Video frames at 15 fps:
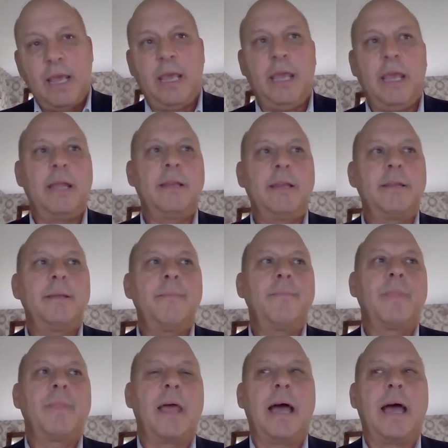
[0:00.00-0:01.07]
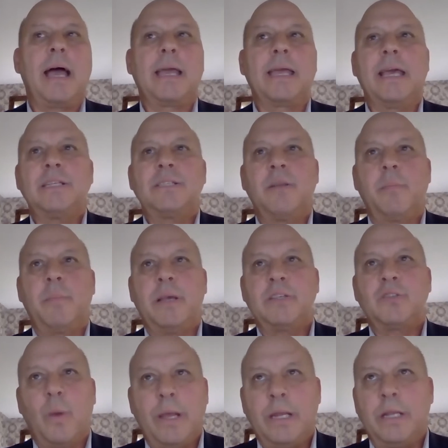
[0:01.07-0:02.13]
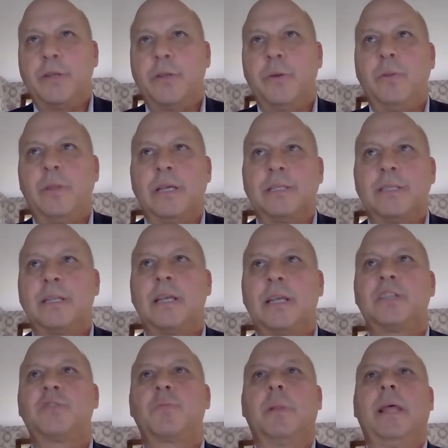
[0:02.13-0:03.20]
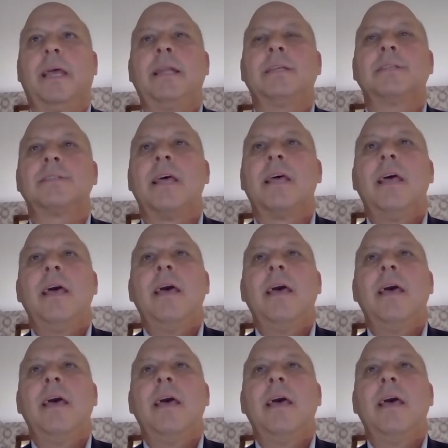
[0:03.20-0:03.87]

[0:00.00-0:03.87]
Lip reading: And I guess the best way to do this and explain is